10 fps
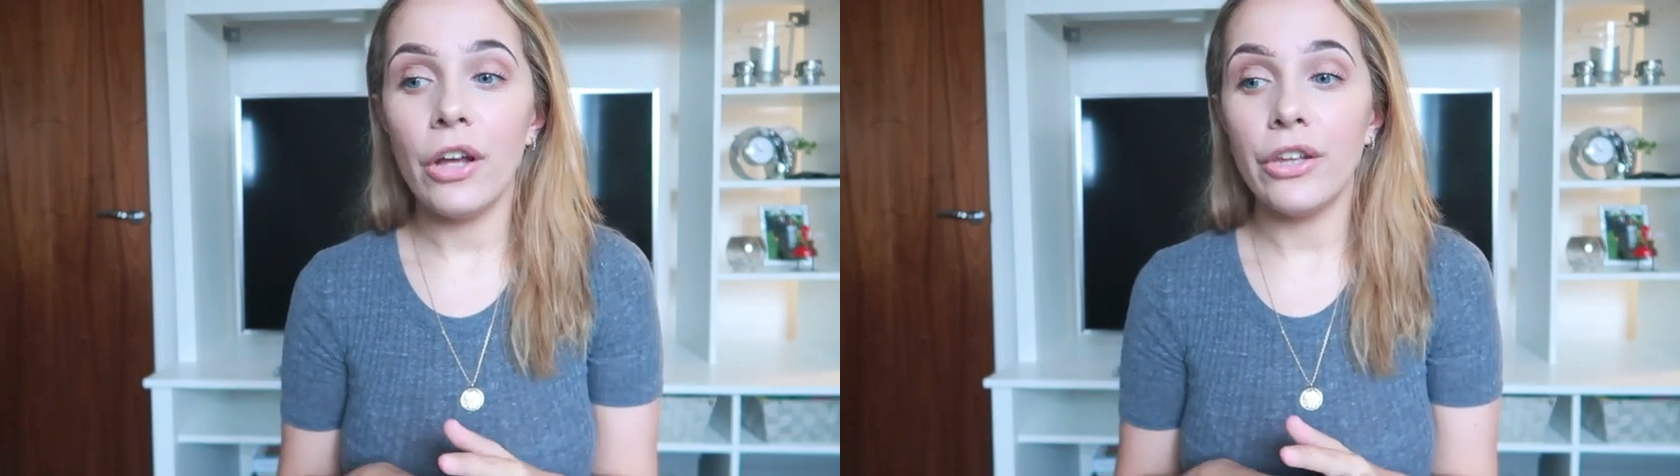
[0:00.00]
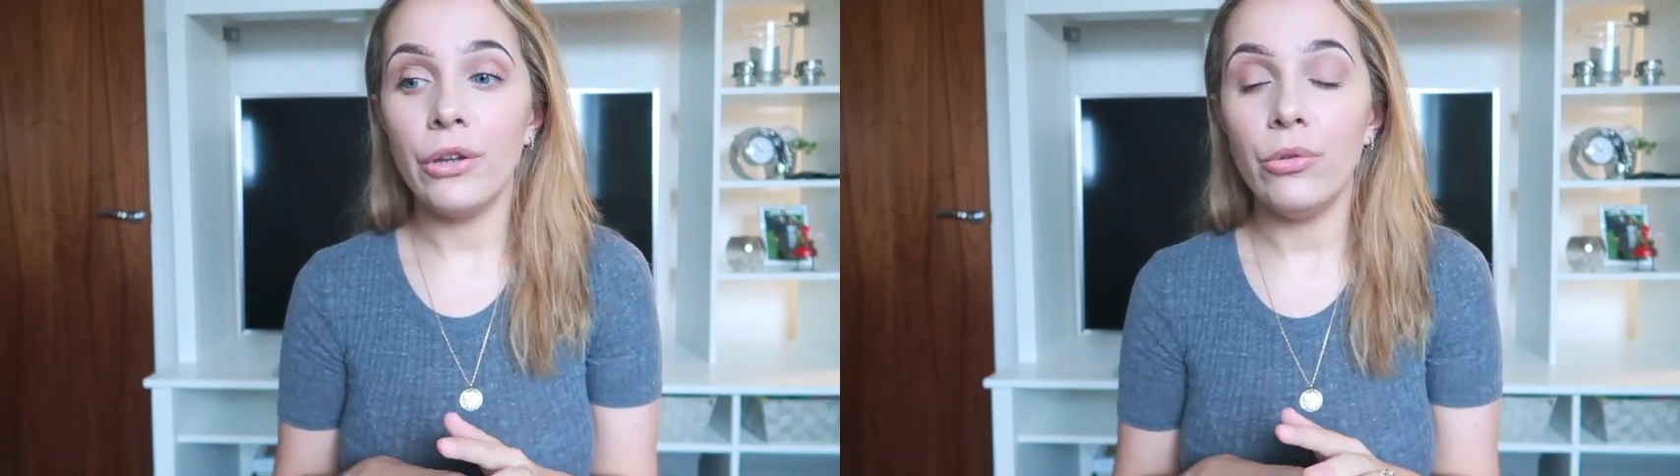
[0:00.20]

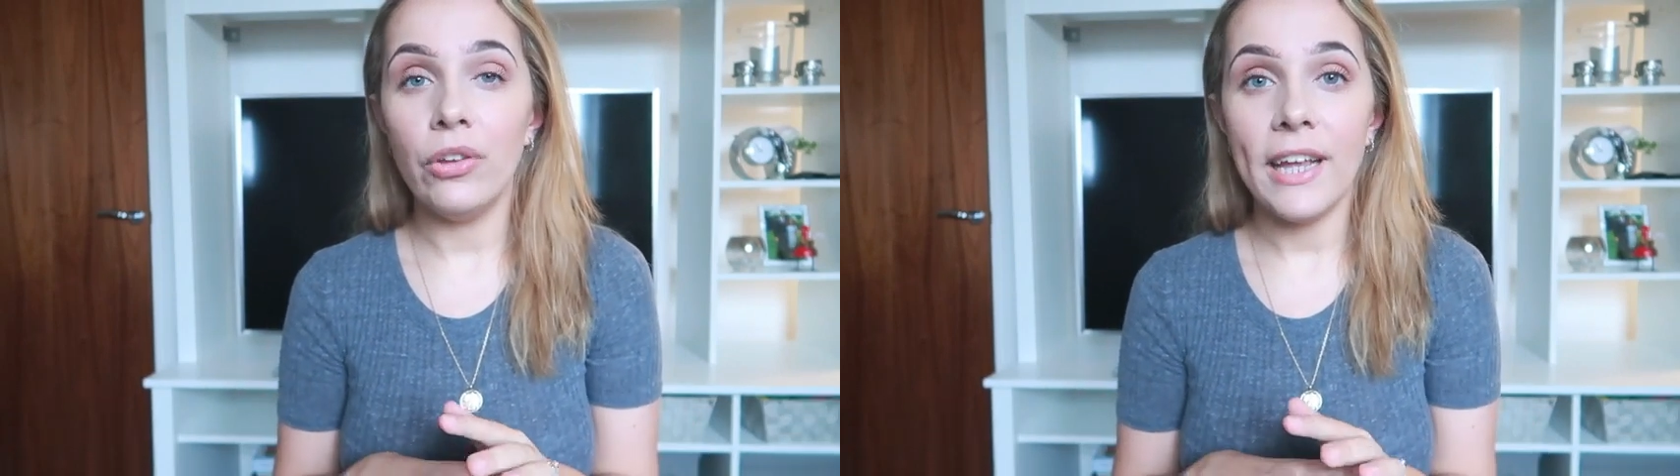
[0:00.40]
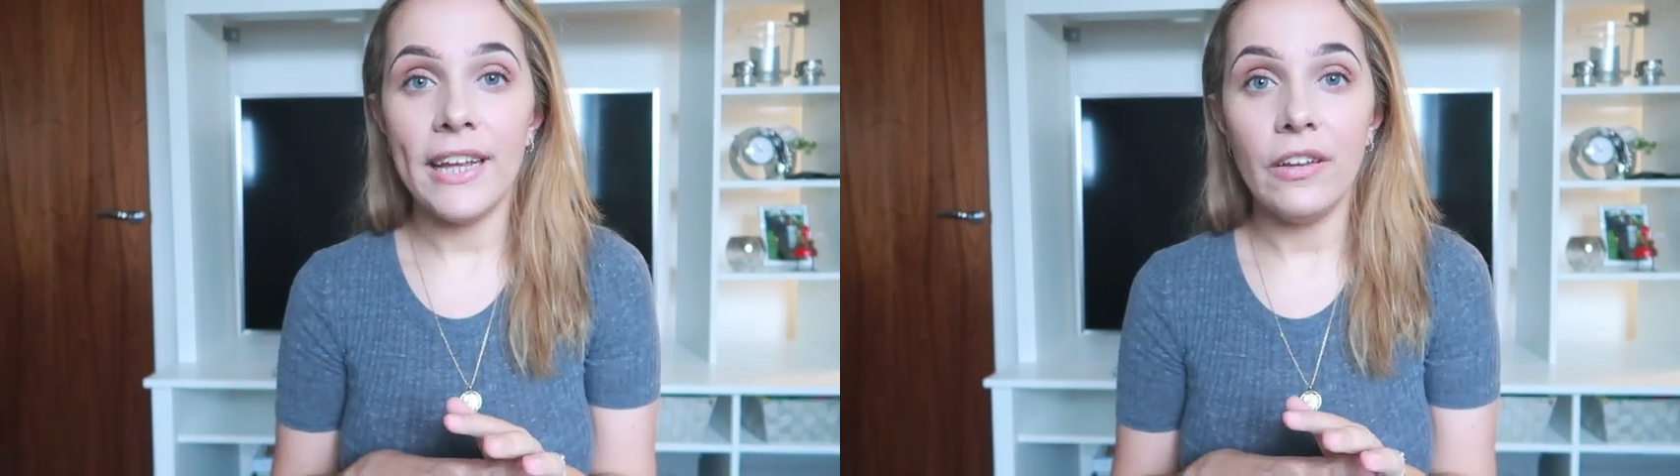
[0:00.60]
I
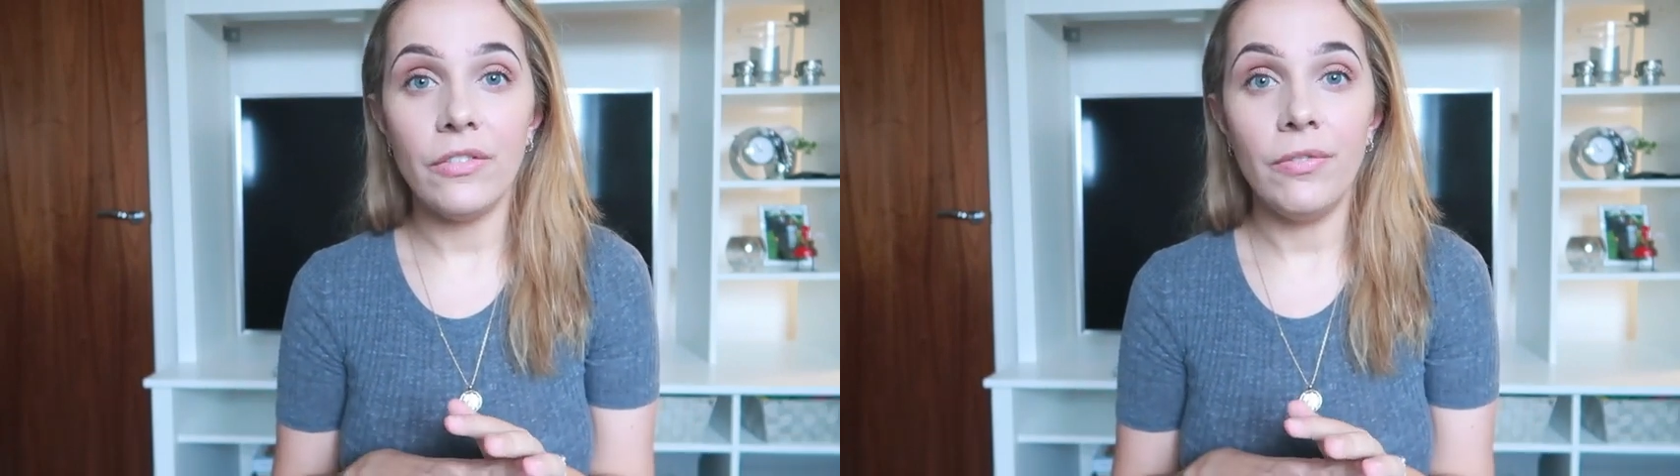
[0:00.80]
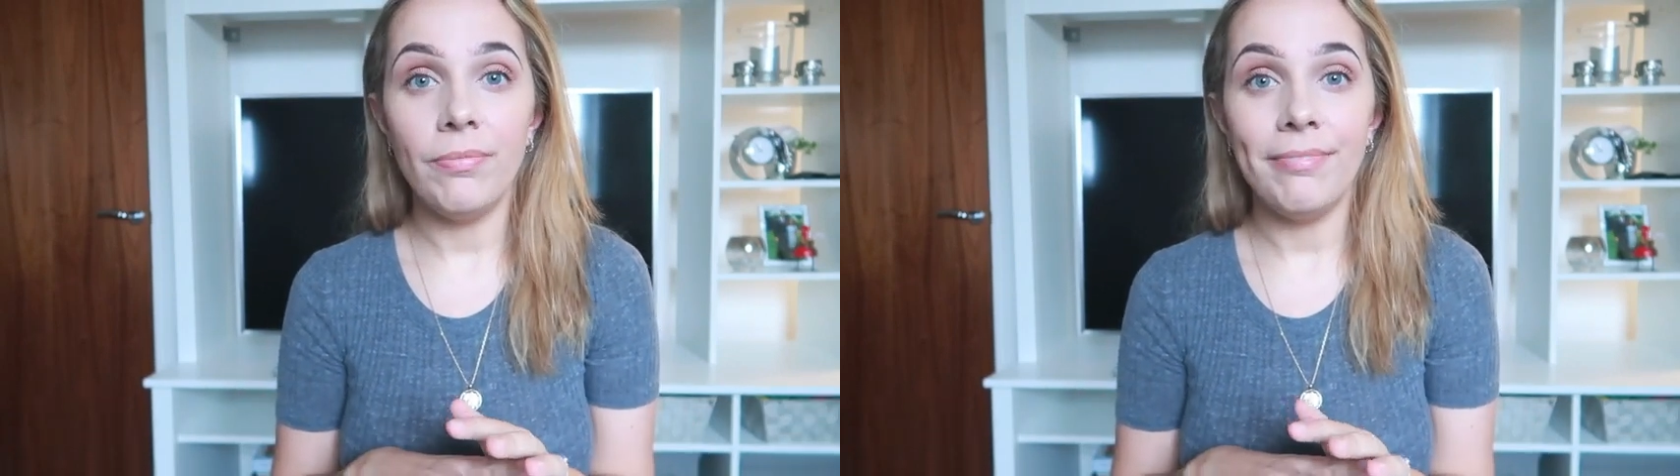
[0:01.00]

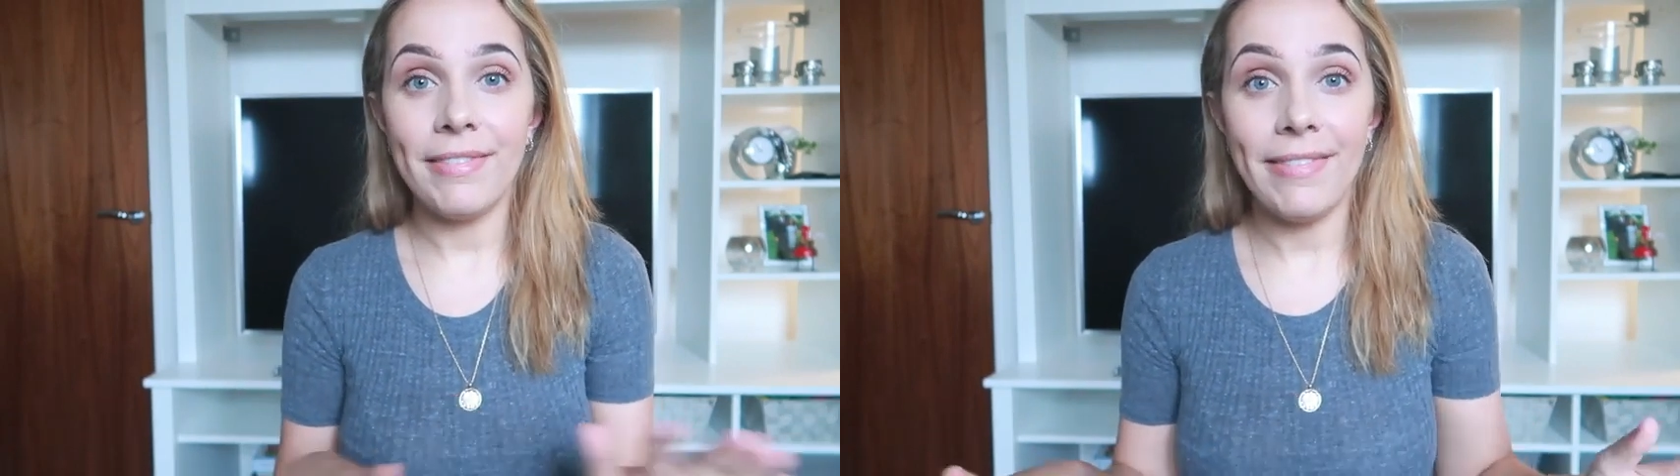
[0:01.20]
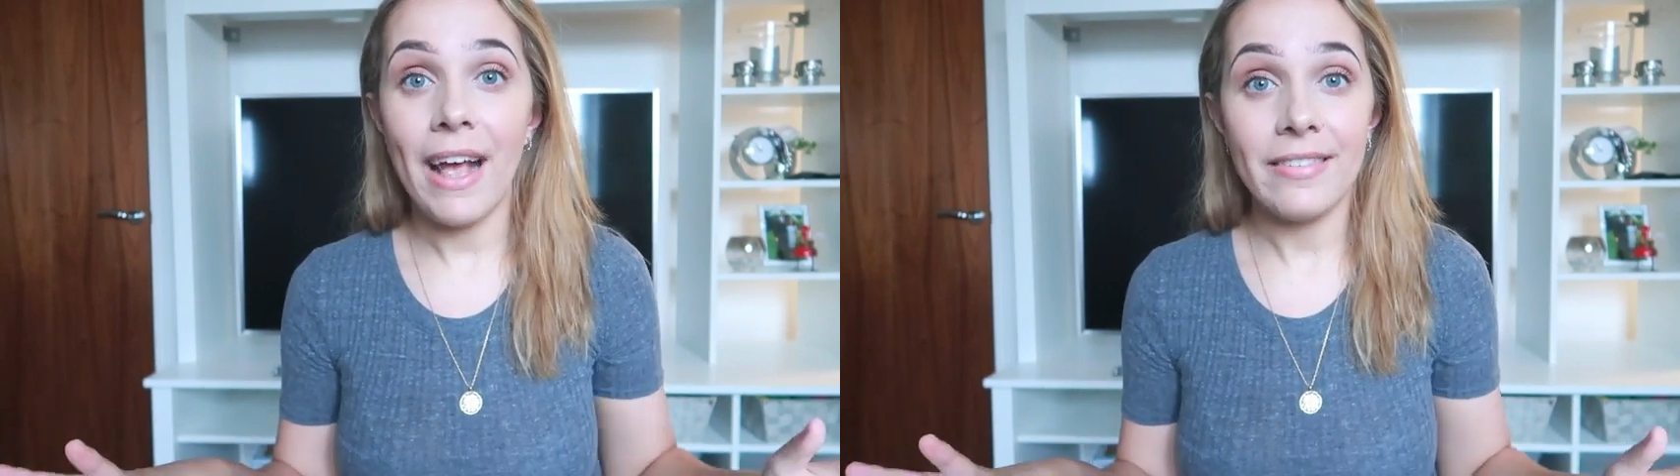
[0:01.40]
usually,
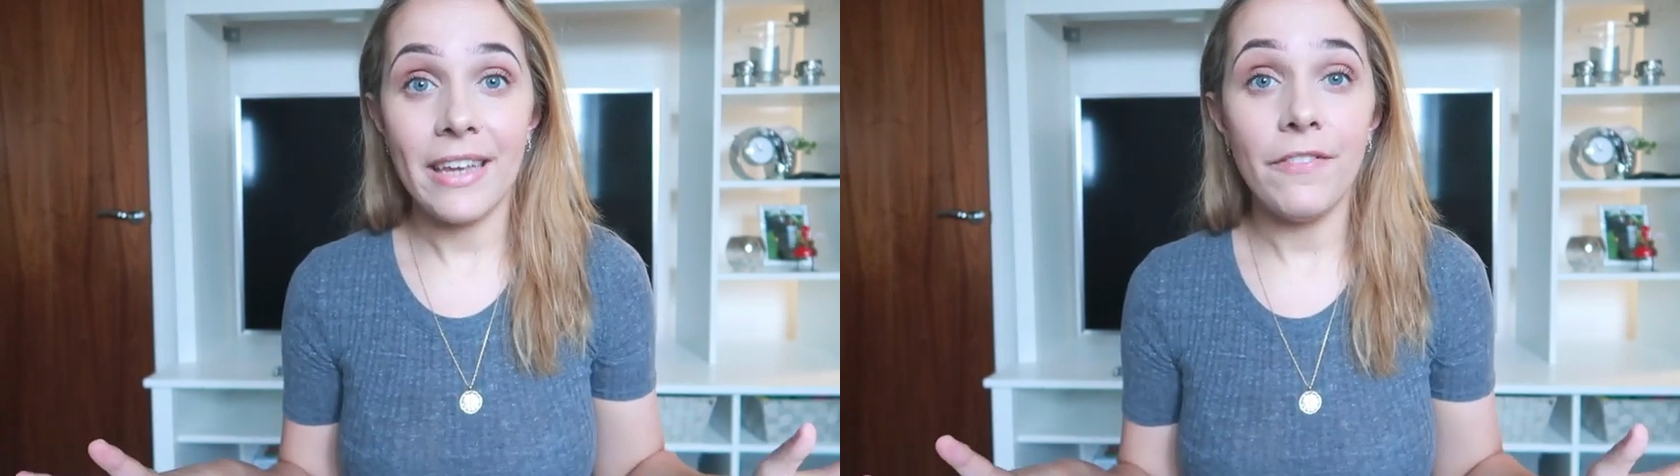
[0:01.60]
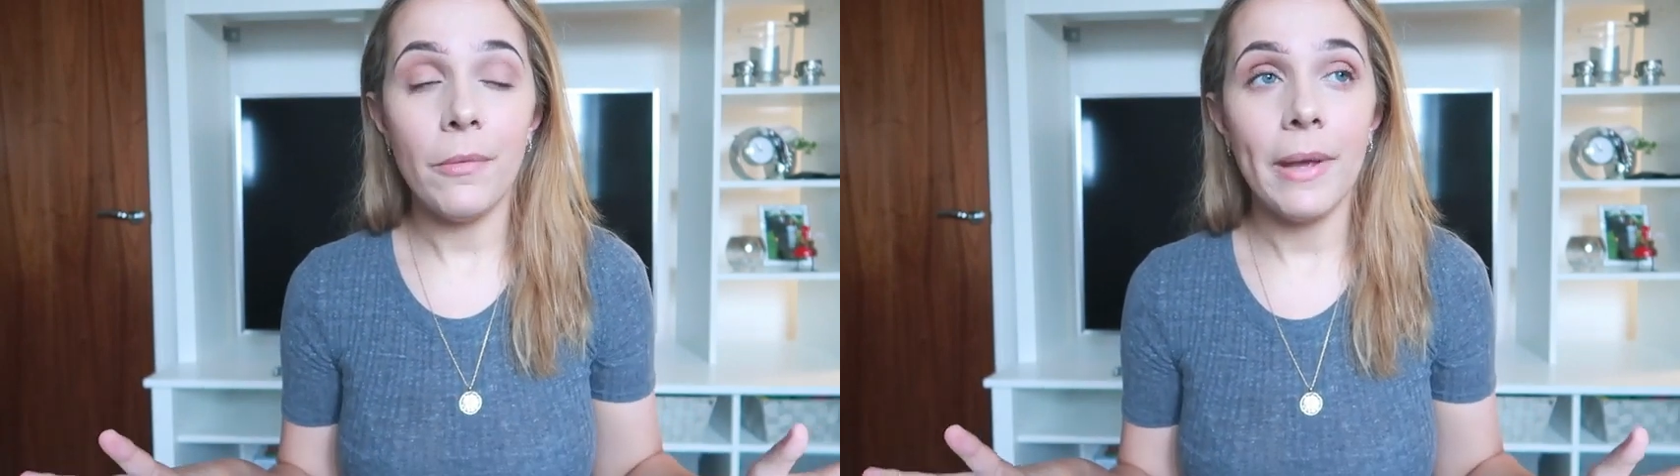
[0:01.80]
that's
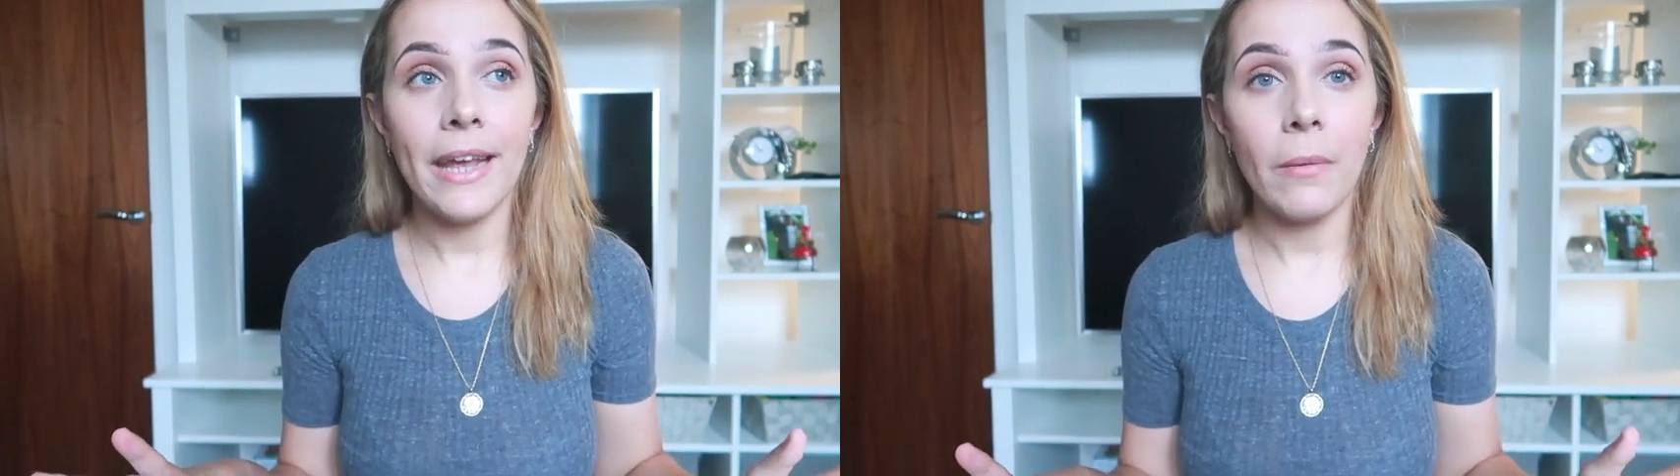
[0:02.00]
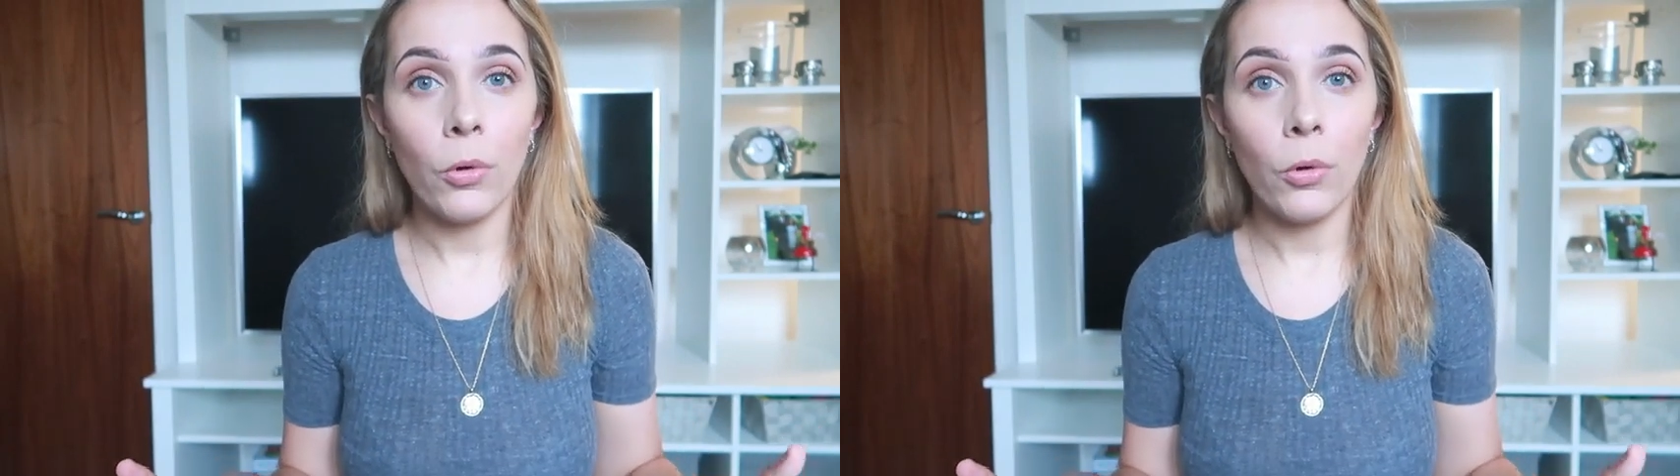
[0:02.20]
it for me.